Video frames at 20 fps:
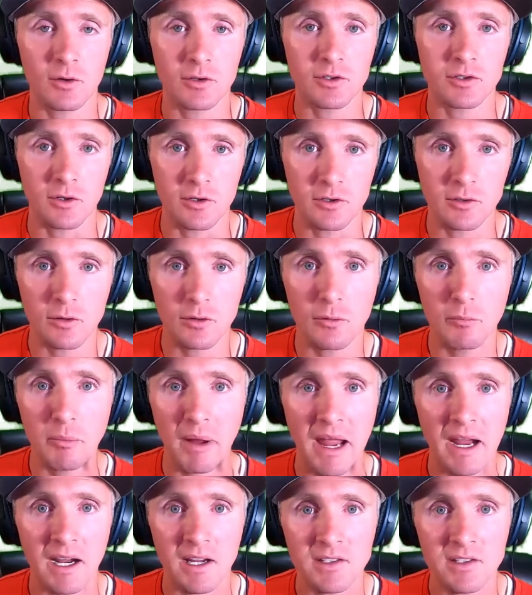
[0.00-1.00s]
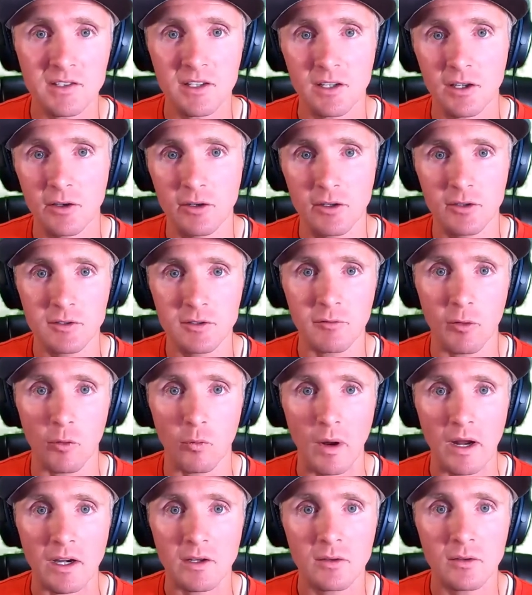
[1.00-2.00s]
Surgilube packets that you use for
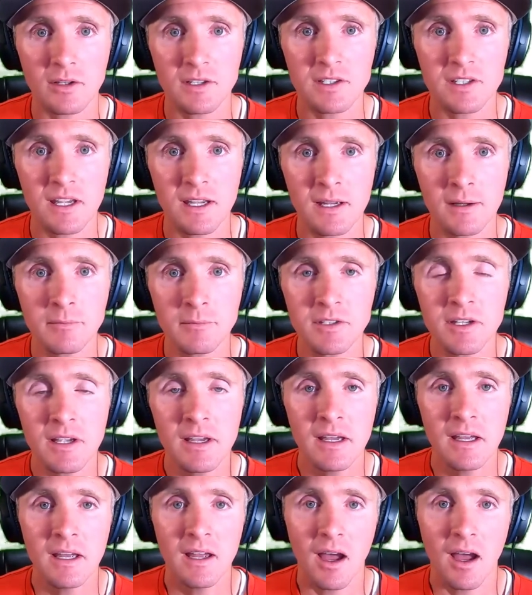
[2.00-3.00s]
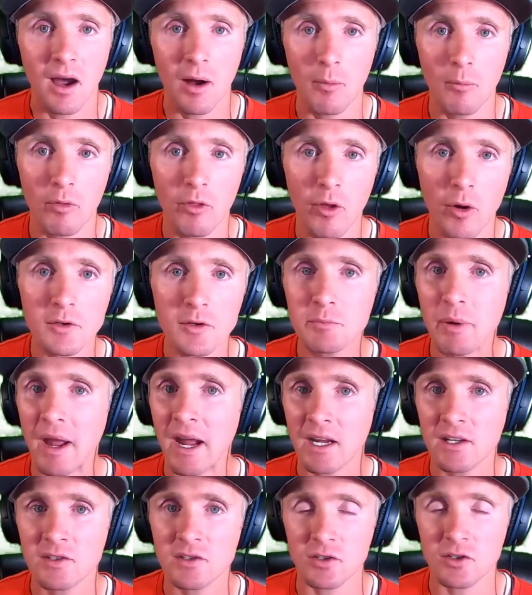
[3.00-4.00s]
rectal exams, those
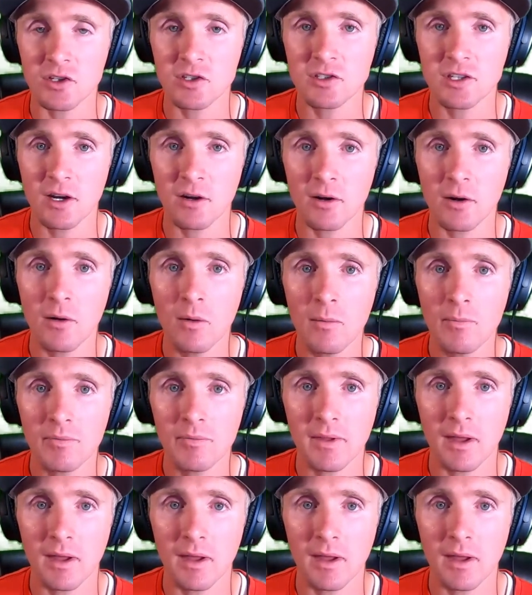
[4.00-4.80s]
packets are sterile.